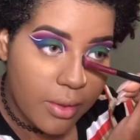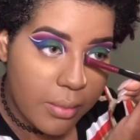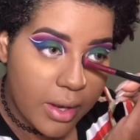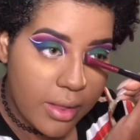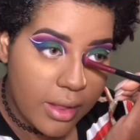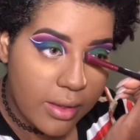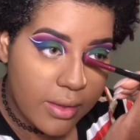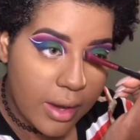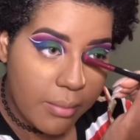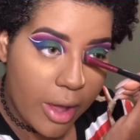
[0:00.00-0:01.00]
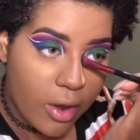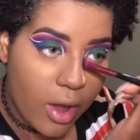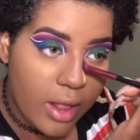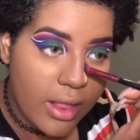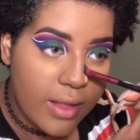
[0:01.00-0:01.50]
So I'm going to take the setting powder
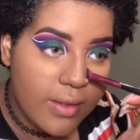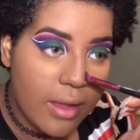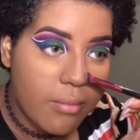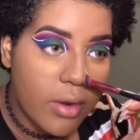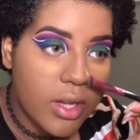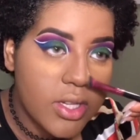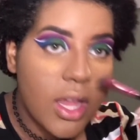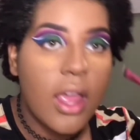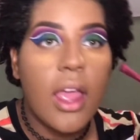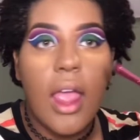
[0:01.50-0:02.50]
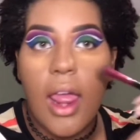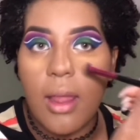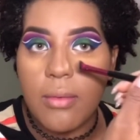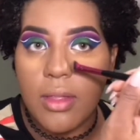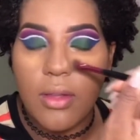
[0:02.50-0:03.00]
on that same brush and
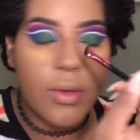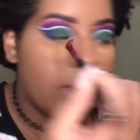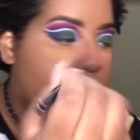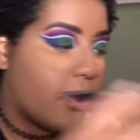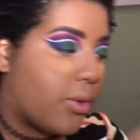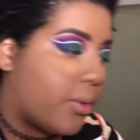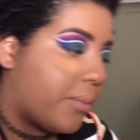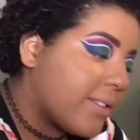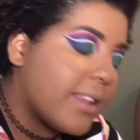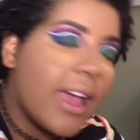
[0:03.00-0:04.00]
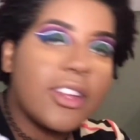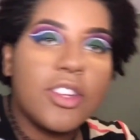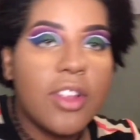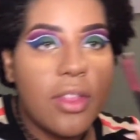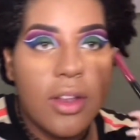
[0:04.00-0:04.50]
I'm just going to snatch
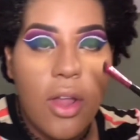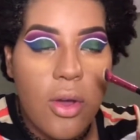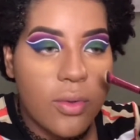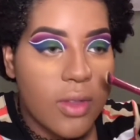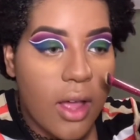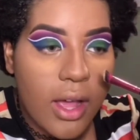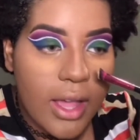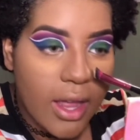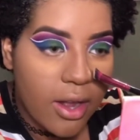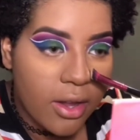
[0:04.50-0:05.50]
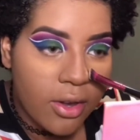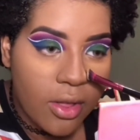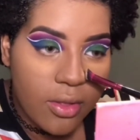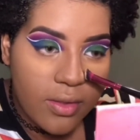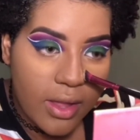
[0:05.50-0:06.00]
the nose. Again,
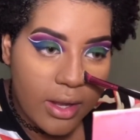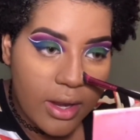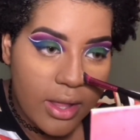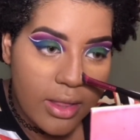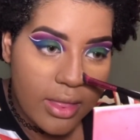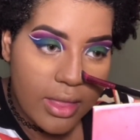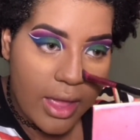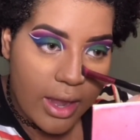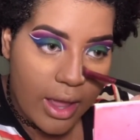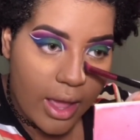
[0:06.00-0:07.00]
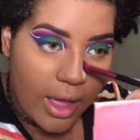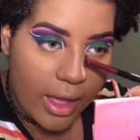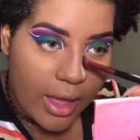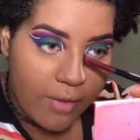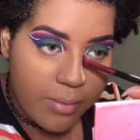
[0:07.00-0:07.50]
another technique that
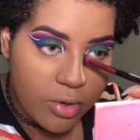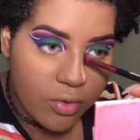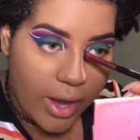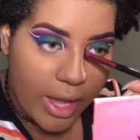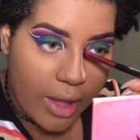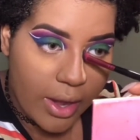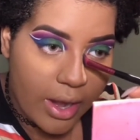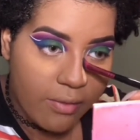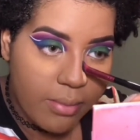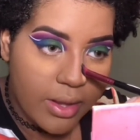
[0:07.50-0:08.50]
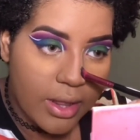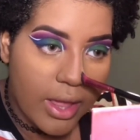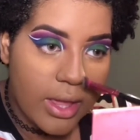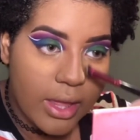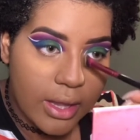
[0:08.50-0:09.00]
I have been trying out and I've been
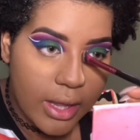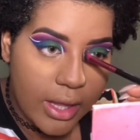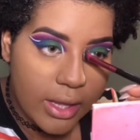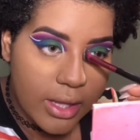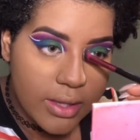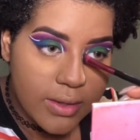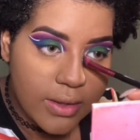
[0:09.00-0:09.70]
liking lately.